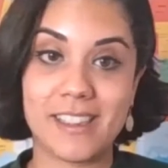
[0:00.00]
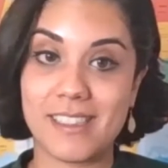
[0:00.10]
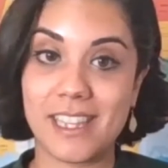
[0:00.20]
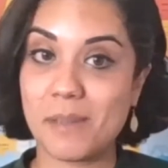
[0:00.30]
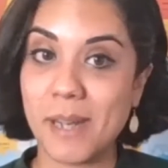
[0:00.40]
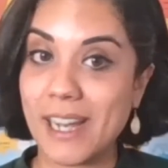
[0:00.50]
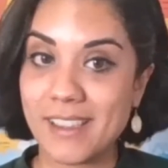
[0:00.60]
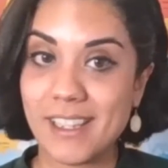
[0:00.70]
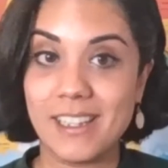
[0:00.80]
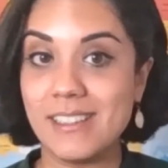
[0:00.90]
a thing back
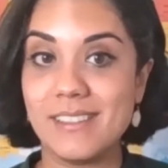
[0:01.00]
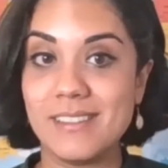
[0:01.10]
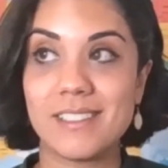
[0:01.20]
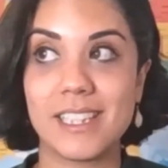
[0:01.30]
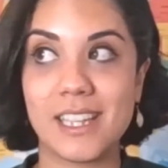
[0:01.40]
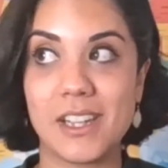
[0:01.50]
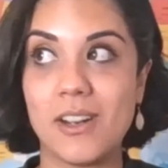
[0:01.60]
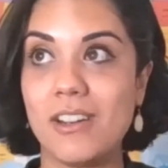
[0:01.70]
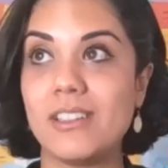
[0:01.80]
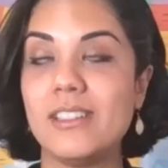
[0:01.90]
then, like at
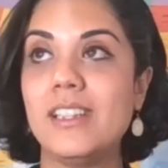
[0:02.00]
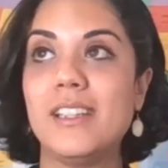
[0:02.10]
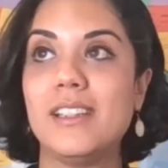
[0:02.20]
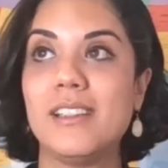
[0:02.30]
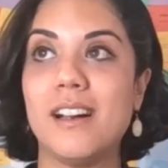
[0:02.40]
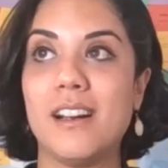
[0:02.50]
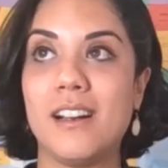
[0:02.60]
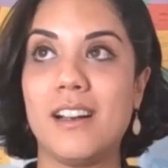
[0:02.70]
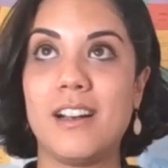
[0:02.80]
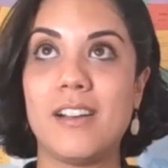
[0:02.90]
all.
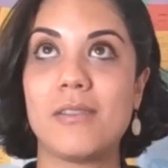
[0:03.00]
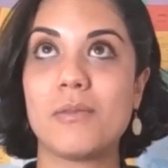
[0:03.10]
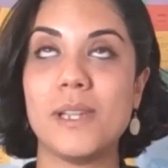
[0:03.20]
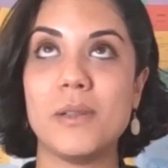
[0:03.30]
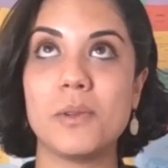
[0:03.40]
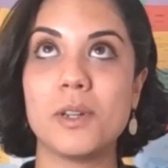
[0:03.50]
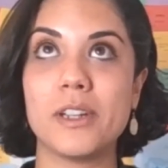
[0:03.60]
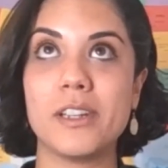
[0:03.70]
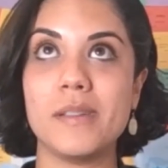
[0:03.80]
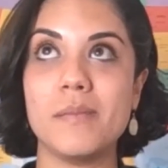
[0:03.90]
We
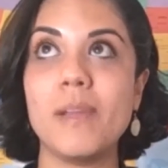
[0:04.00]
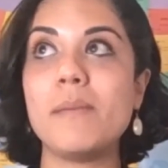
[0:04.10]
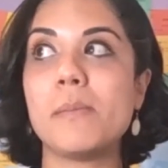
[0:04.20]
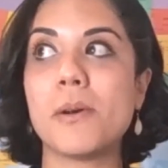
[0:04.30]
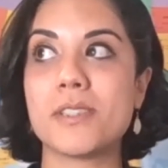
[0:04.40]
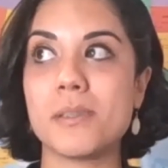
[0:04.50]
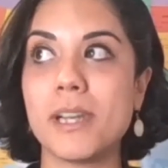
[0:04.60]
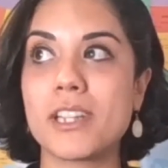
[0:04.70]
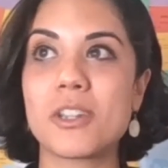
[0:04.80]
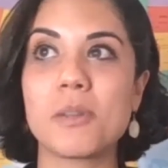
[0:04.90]
would maybe post a
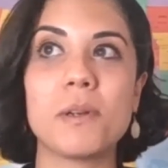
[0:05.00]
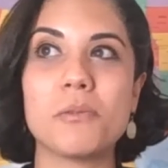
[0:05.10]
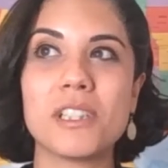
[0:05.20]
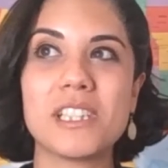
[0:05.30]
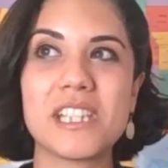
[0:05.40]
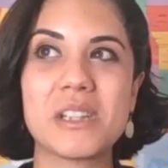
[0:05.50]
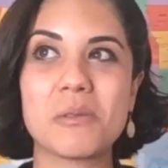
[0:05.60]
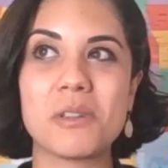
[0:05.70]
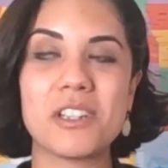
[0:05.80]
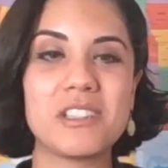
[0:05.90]
picture, but really there
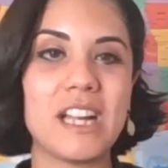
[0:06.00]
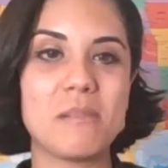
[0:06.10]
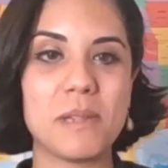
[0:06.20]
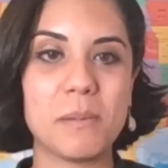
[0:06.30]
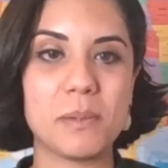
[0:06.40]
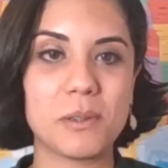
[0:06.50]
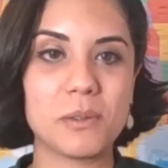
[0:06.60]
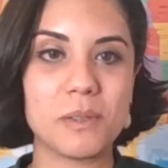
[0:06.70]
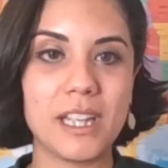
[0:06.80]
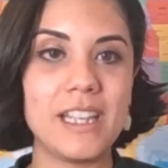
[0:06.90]
weren't a lot of
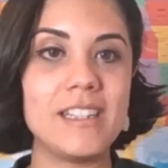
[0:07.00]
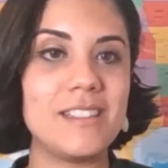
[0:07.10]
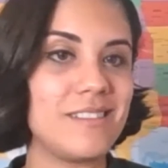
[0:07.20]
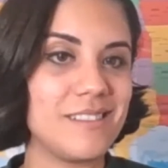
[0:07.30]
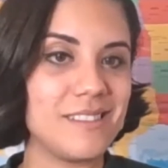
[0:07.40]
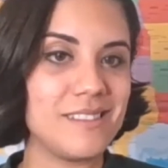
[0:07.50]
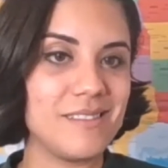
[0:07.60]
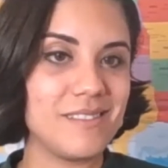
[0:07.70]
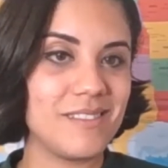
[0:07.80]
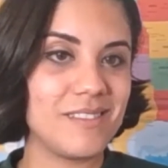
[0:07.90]
people in
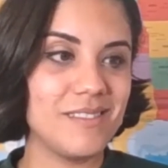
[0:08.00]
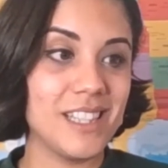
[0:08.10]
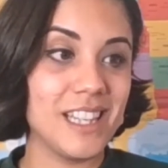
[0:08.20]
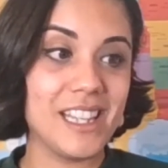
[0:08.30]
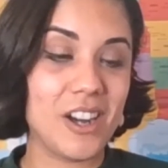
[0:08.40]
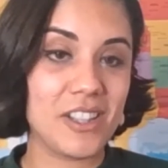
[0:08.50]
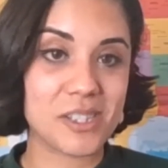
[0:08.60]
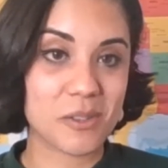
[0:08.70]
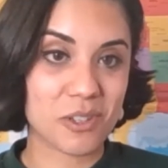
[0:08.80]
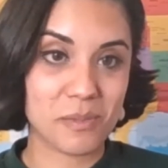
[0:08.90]
and on
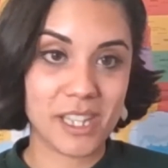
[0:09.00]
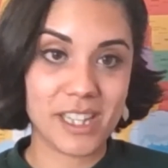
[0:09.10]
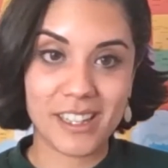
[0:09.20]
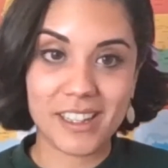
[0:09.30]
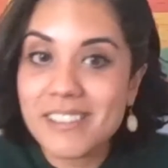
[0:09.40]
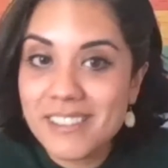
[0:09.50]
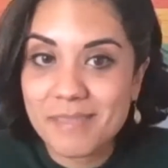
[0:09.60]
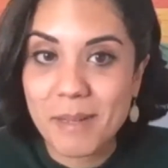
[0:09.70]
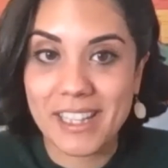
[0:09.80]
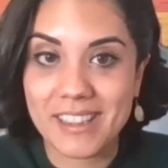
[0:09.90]
social media
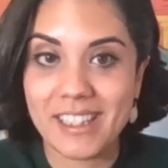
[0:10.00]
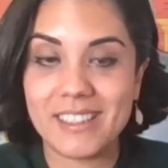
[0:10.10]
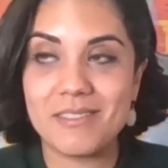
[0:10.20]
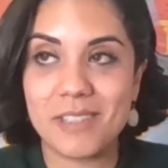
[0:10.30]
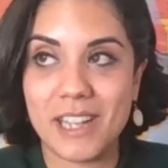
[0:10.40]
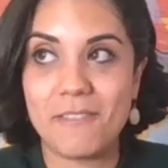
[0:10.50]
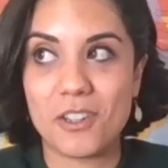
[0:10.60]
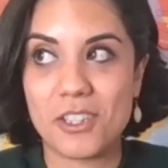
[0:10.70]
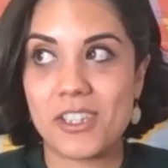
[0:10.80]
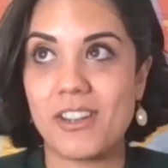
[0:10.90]
back then when I
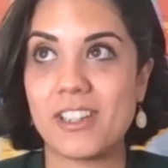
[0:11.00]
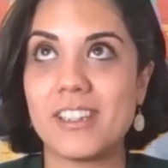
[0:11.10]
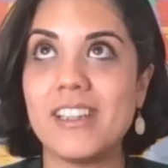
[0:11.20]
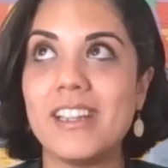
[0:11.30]
first started.